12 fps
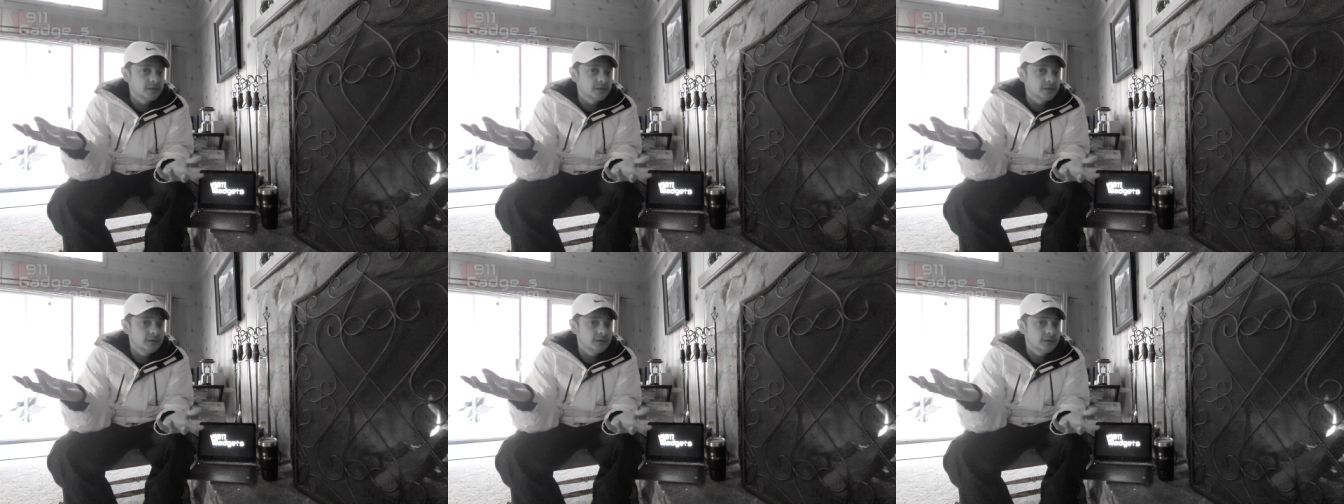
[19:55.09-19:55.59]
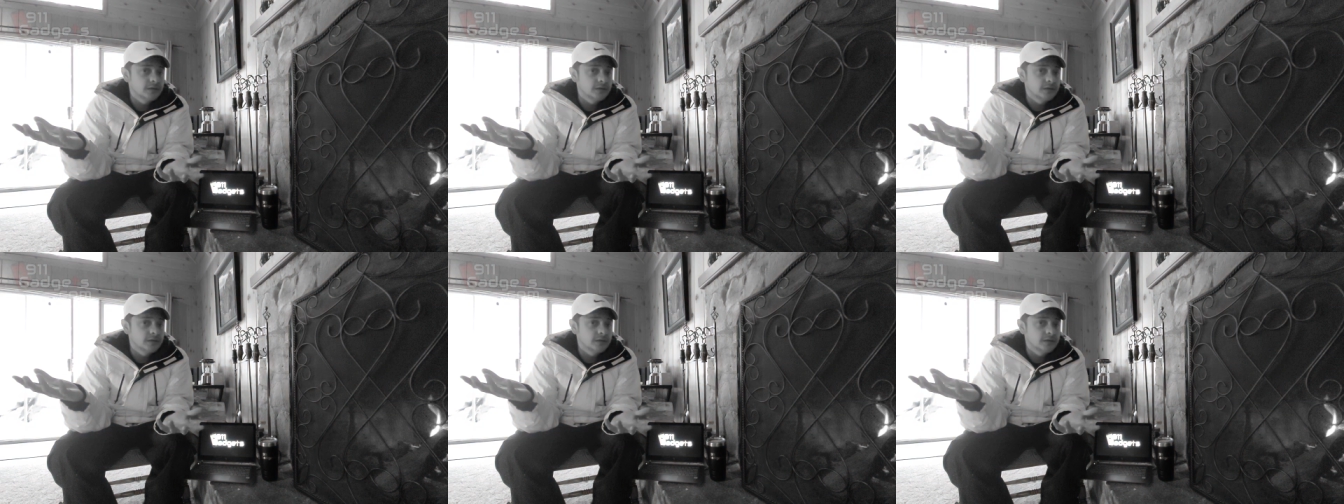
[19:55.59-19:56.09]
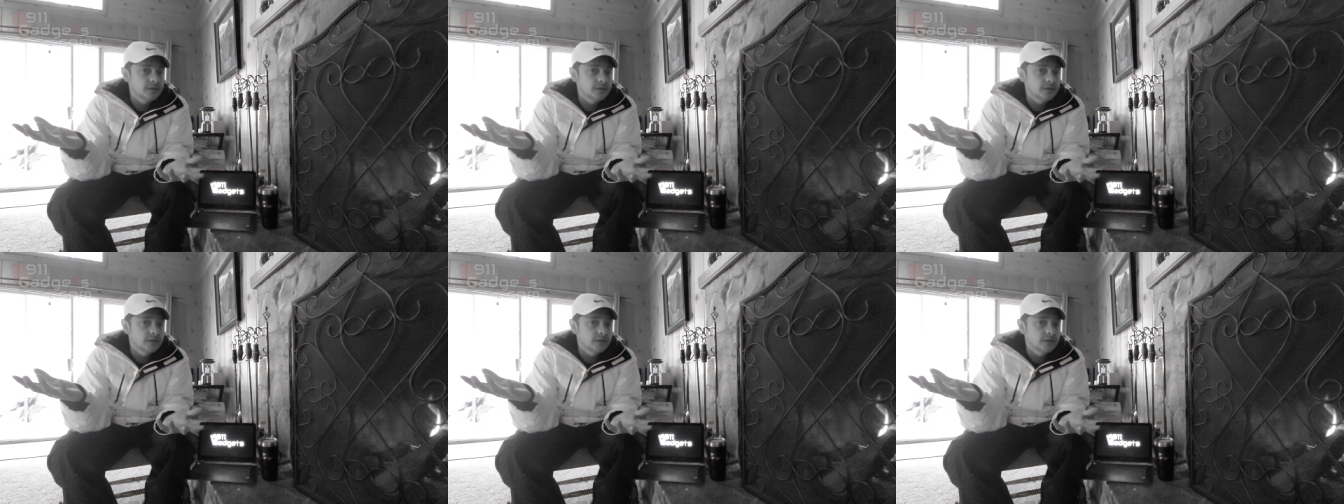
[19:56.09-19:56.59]
Maybe a local shop
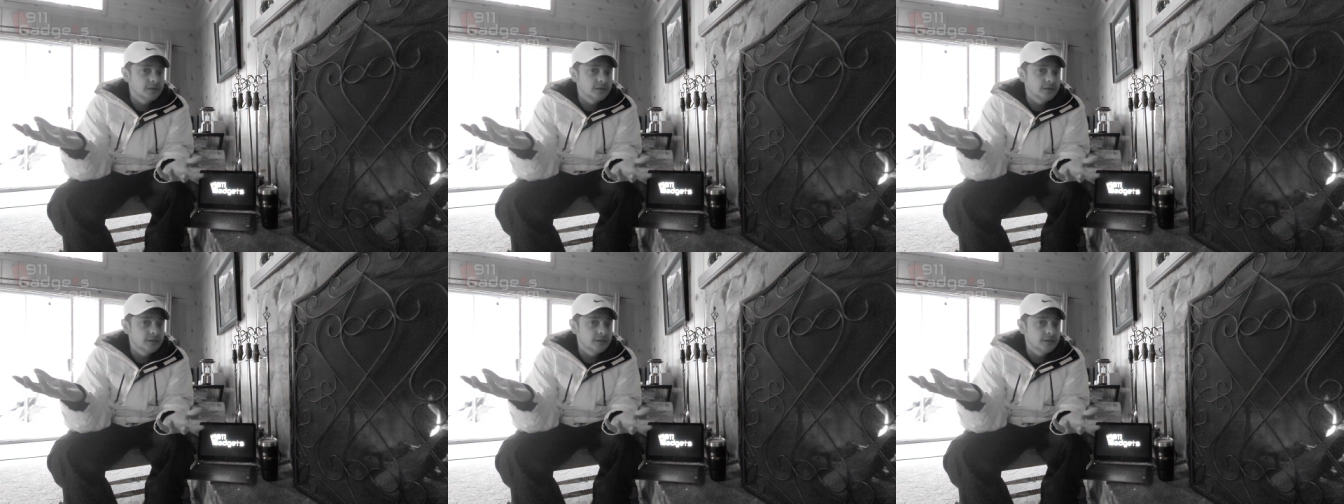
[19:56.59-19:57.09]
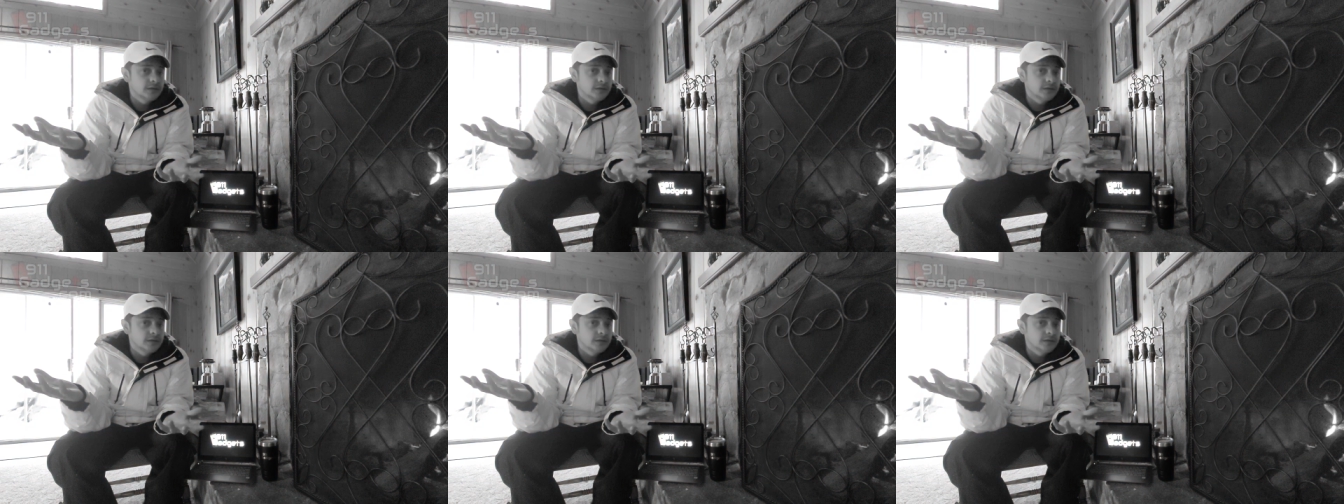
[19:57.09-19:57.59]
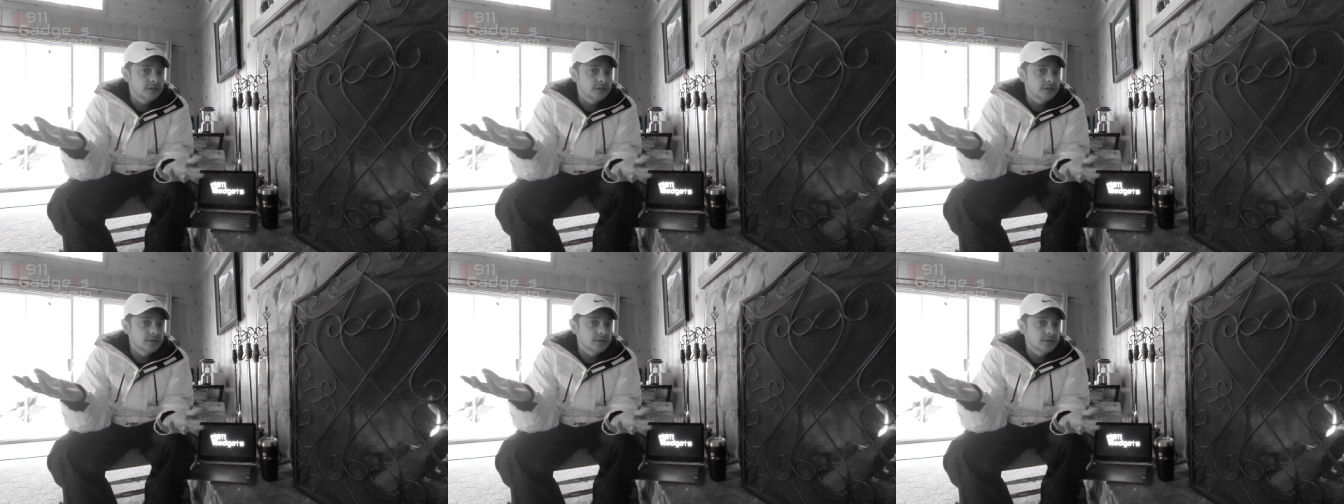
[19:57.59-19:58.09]
is willing to sell you the parts,
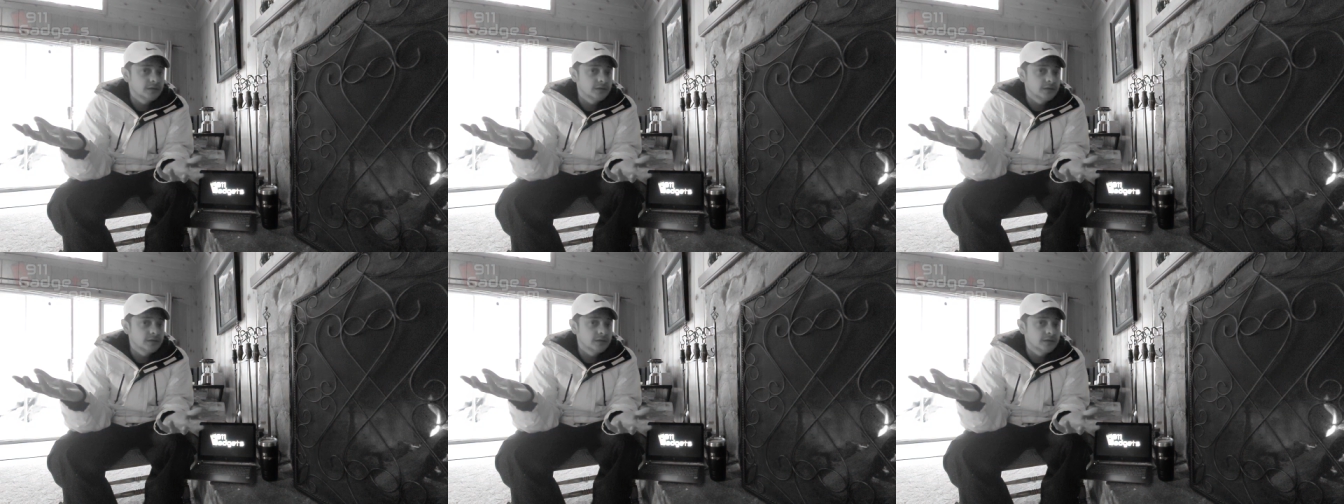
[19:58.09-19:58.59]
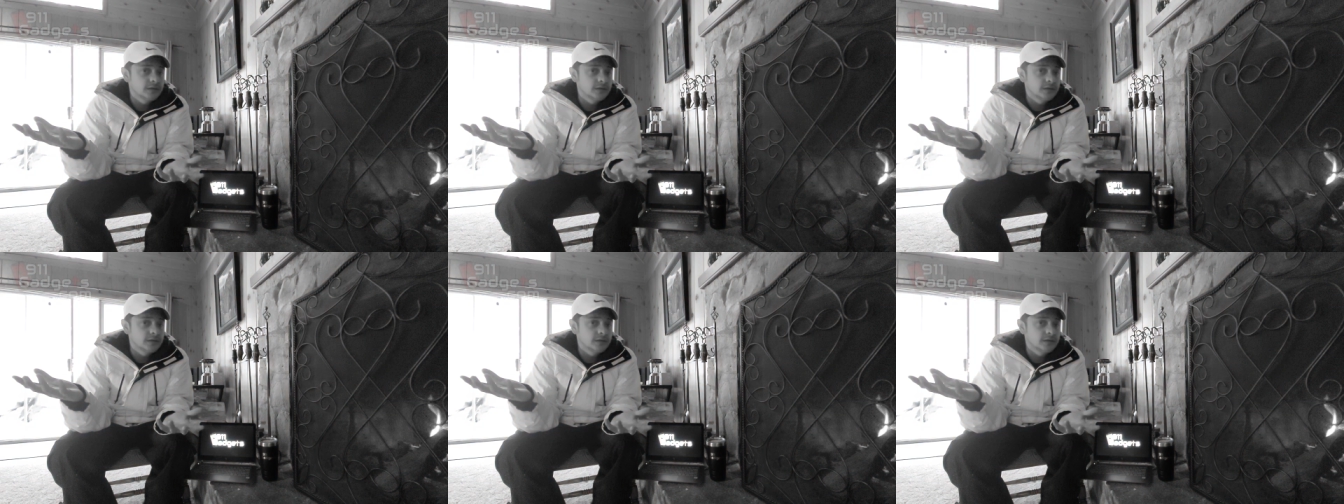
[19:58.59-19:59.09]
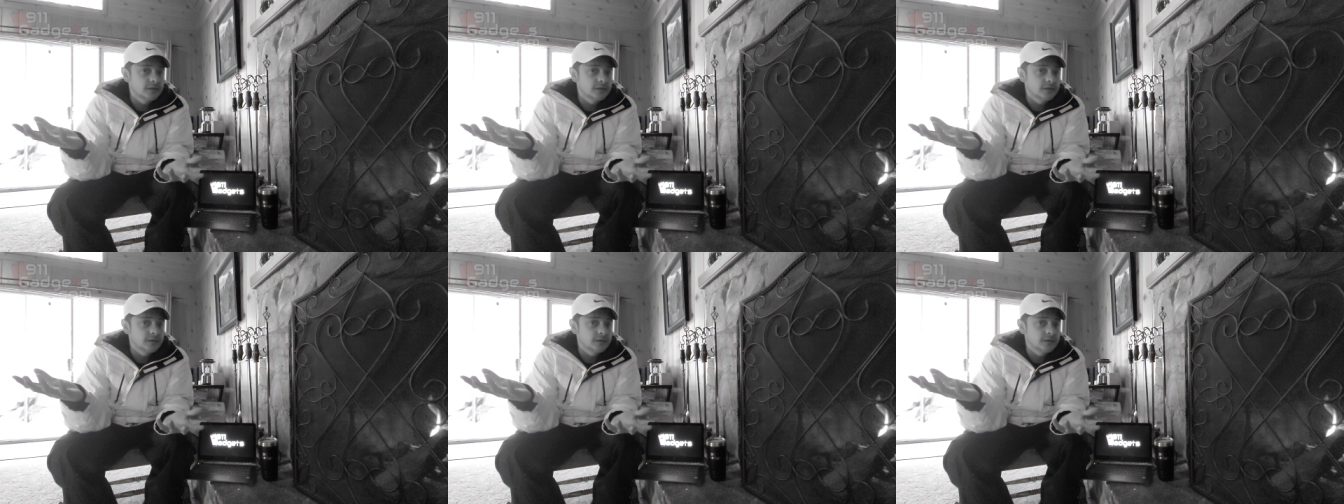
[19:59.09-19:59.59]
especially if you say you're nine one one Gadgets.